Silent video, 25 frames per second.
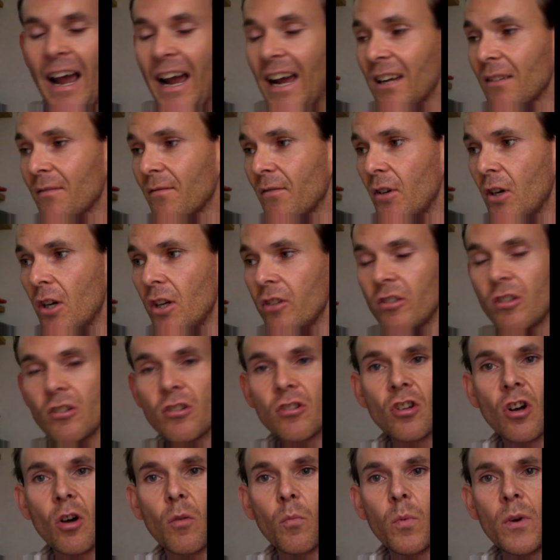adverts in
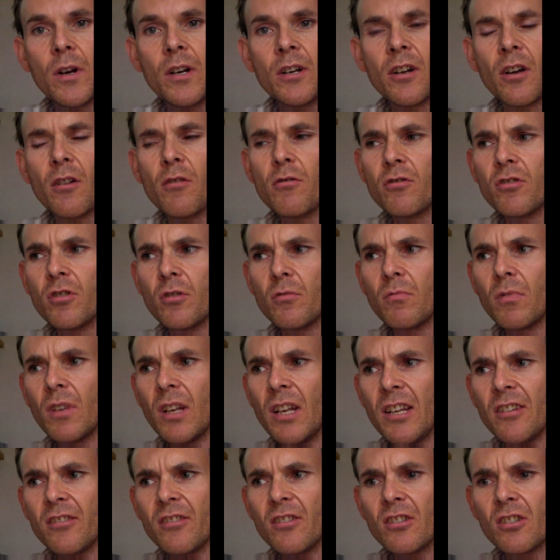shop windows, you
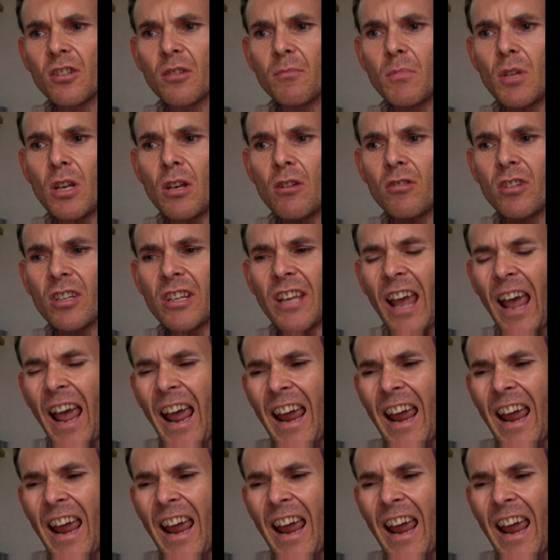listen to music,